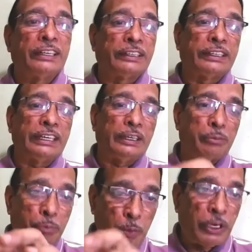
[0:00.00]
the
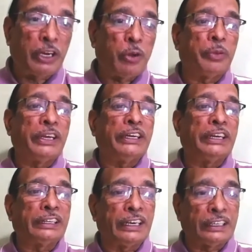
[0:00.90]
public
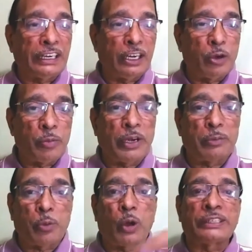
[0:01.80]
opinion and the government
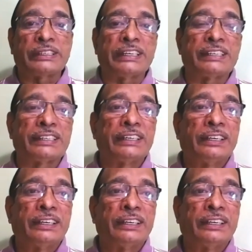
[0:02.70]
policies.